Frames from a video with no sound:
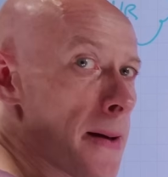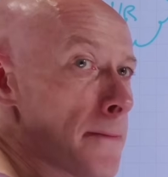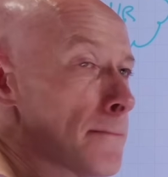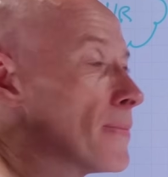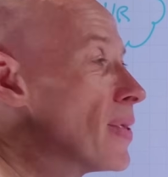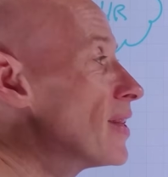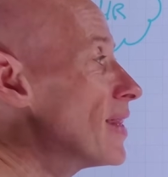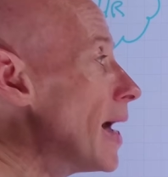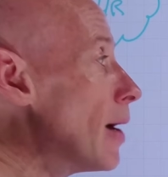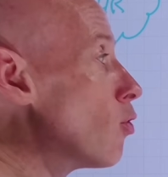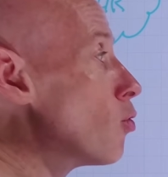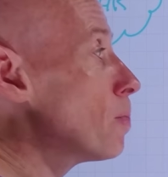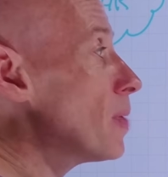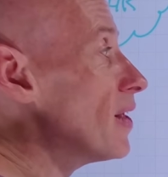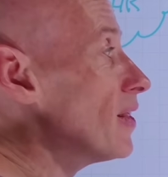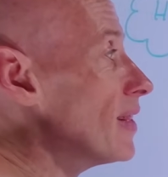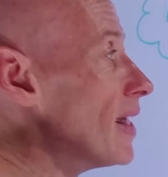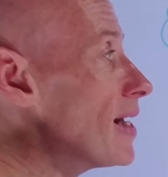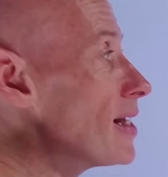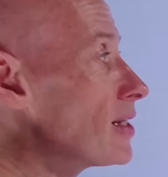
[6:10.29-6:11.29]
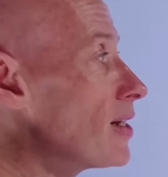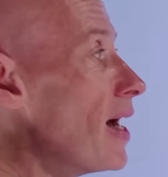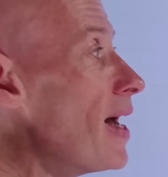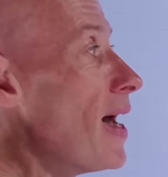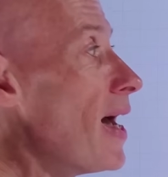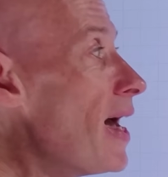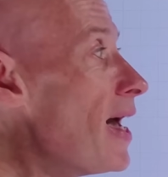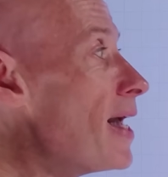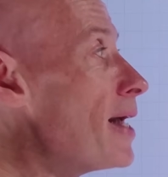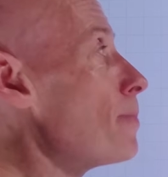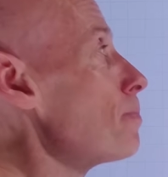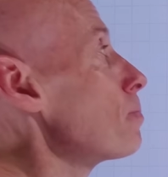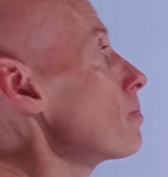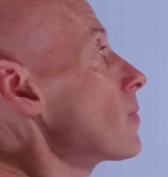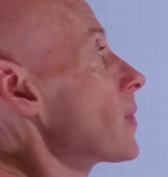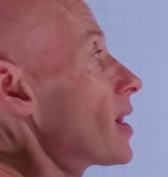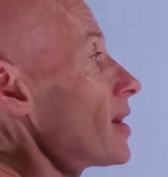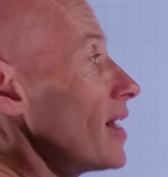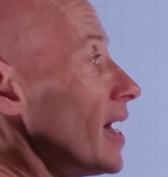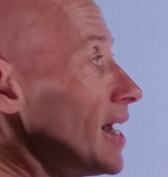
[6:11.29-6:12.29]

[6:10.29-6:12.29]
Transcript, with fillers: But there would be things like, hey, the